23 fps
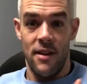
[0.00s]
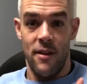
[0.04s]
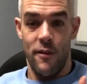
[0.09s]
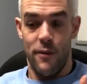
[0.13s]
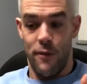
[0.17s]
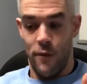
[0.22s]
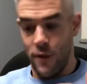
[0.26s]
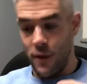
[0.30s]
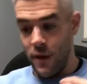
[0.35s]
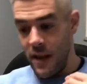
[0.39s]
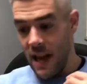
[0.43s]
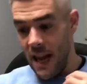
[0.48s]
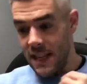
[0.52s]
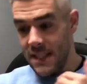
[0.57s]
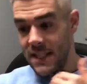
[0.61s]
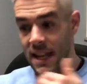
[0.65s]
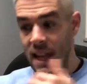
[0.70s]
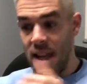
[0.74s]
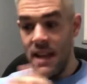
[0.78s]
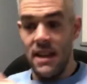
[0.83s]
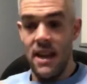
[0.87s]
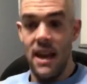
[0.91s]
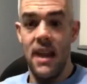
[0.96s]
for the next
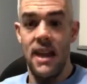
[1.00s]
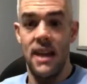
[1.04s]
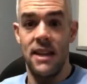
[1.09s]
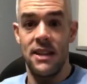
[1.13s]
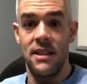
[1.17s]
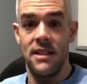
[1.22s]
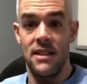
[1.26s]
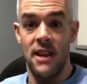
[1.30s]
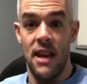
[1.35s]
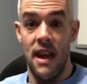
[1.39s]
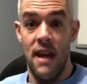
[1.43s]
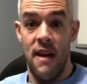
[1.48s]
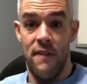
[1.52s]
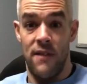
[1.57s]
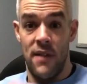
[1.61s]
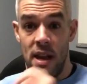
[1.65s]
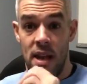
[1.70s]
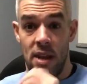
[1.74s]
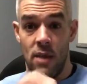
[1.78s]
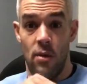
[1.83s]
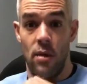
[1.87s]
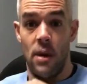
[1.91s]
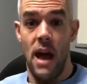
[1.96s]
10 days, if
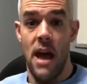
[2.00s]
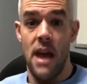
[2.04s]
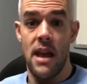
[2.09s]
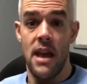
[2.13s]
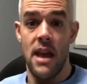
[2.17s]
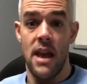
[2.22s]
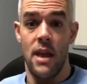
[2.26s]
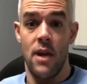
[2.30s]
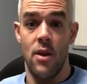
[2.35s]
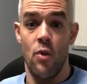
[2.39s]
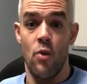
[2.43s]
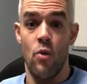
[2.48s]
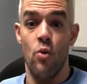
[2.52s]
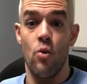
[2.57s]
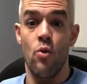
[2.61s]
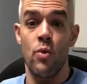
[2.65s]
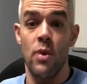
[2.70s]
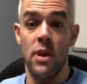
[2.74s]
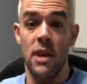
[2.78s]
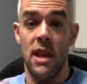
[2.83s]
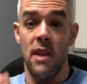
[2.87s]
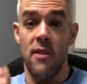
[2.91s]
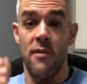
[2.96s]
they don't like it,
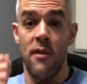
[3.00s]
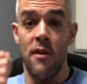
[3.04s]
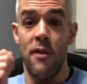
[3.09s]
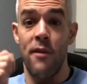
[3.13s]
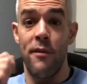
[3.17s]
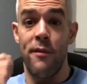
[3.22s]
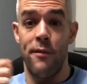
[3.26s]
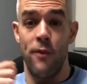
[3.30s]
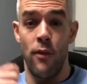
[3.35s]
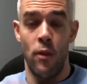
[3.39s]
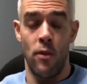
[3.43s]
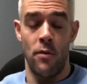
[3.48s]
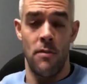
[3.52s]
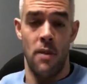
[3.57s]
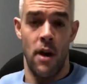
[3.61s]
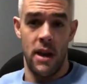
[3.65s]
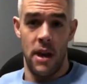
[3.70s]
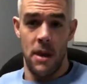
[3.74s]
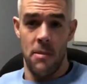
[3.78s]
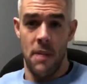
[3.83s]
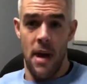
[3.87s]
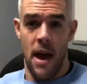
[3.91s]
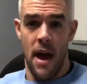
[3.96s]
we give full
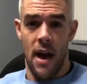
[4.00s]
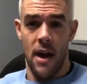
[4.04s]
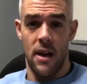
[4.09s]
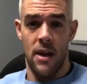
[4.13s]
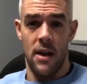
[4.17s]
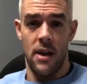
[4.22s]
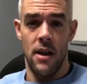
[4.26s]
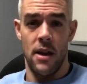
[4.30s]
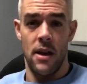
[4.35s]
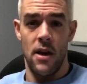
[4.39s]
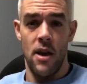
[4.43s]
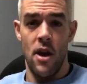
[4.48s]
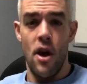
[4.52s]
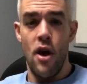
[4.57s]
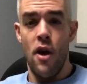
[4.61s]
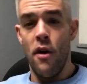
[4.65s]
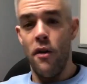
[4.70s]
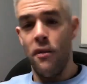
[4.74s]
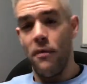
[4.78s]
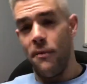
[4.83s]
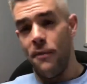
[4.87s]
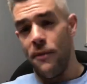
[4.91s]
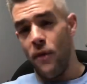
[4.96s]
money back.
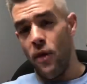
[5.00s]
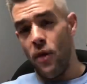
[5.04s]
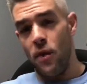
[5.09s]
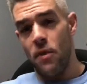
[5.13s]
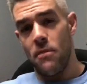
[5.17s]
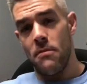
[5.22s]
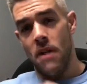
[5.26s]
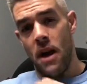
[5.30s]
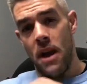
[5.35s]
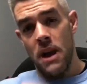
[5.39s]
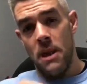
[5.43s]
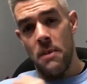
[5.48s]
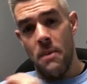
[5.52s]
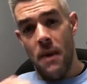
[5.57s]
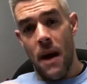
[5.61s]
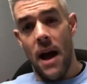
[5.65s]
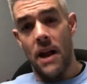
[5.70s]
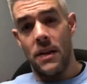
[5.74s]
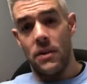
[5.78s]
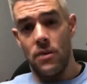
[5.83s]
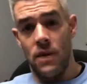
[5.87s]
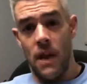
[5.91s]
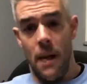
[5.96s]
Full money
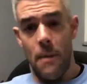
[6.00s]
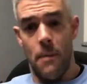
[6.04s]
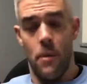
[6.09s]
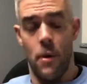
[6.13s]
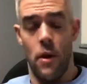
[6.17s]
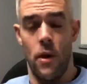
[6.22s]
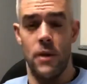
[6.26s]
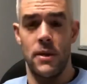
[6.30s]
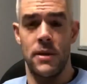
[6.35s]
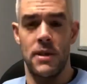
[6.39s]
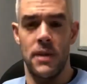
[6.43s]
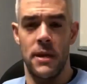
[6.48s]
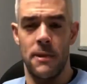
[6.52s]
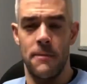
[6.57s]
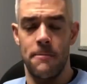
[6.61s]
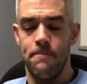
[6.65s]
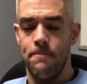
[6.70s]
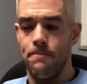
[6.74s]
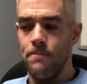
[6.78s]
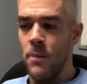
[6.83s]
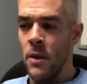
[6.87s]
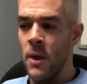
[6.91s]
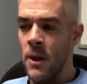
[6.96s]
back to that person.
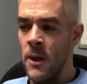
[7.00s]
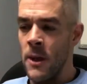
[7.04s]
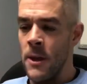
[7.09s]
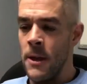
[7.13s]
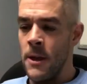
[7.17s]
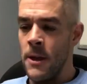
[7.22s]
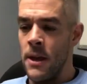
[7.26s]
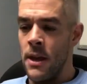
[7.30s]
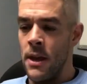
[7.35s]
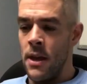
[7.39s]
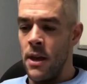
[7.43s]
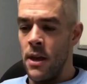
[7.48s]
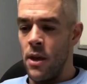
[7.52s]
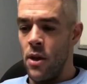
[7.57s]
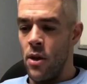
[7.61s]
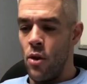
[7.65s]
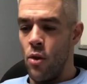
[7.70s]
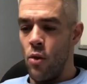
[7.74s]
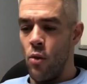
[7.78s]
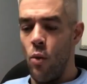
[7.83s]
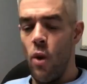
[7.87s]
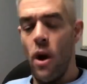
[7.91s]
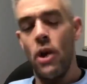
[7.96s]

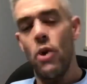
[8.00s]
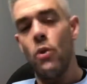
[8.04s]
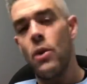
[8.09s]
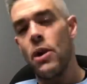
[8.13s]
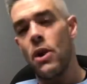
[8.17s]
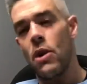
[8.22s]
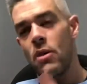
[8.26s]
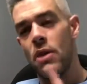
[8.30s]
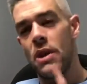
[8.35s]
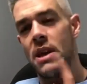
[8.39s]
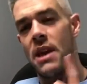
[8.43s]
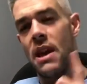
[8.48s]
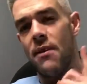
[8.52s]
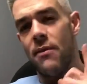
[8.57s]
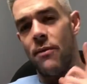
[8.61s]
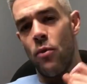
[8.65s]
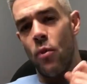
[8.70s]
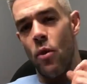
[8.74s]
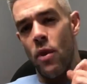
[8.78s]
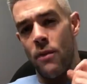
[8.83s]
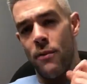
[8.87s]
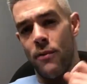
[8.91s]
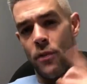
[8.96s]
Why do we only give
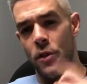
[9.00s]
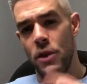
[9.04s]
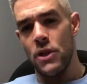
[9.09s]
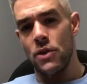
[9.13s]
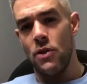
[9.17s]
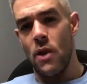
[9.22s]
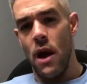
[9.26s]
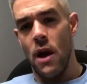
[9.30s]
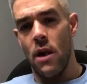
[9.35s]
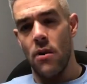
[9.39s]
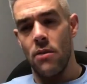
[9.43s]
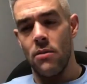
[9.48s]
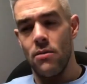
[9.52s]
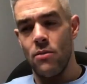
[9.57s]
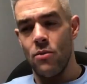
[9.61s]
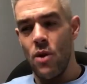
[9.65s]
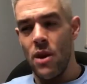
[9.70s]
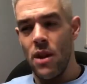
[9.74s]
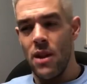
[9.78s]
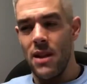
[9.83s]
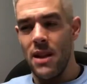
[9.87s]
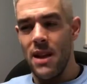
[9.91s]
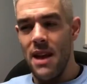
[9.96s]
one free trial?
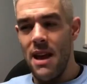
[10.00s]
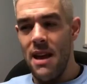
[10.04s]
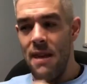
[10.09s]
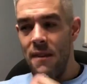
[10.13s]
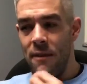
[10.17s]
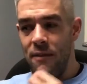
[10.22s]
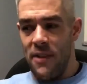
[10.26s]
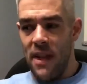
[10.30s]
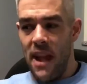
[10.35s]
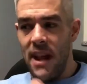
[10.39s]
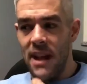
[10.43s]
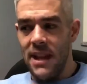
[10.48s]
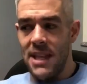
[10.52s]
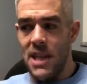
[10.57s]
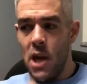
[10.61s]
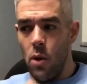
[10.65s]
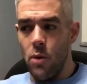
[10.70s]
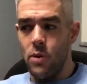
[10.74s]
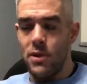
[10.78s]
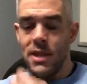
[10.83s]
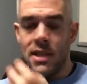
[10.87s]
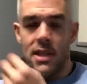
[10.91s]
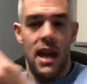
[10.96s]
Well, if they
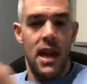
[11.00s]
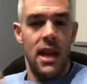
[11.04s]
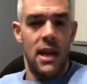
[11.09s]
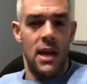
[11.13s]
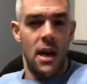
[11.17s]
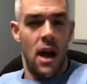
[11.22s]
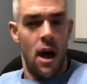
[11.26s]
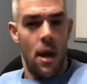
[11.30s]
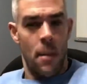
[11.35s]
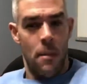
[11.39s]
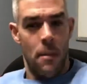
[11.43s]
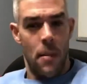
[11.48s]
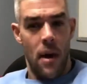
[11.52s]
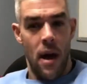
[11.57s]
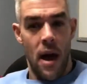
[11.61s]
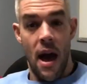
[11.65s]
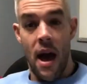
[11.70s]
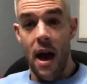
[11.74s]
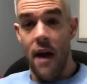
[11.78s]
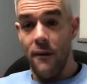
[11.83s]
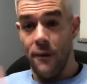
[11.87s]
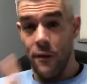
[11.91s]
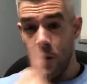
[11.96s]
don't sign up
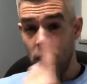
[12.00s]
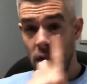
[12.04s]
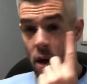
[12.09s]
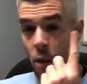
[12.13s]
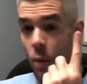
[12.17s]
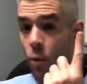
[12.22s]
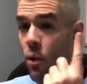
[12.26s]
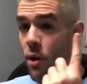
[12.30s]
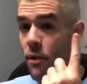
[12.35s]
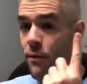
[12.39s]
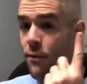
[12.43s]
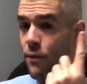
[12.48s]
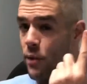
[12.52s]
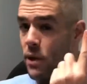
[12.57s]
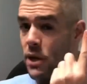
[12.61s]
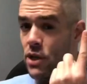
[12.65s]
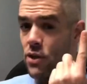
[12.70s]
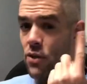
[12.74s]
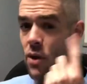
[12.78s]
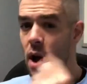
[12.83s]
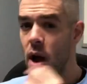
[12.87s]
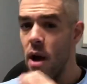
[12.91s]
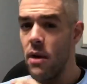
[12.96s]
after that one free
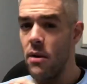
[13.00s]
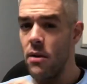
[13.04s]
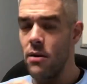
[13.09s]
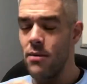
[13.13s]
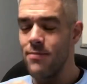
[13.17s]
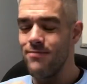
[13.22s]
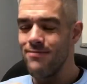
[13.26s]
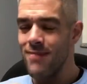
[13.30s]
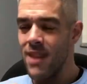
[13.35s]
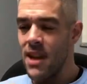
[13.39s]
trial,